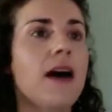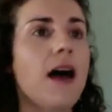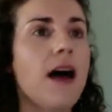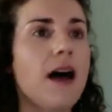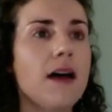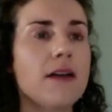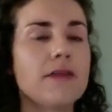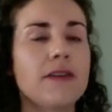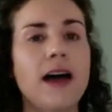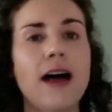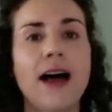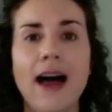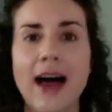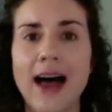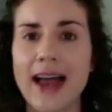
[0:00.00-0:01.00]
of a
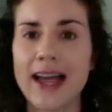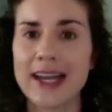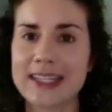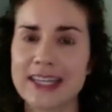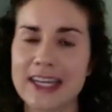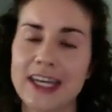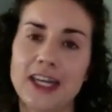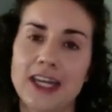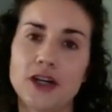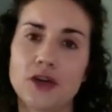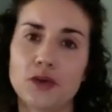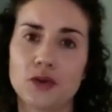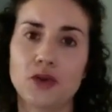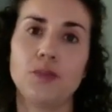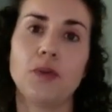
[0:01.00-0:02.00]
high ticket
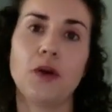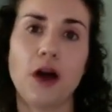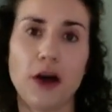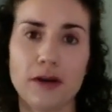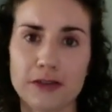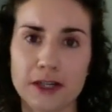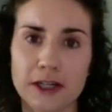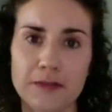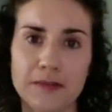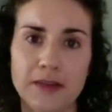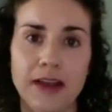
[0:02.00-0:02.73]
group offer.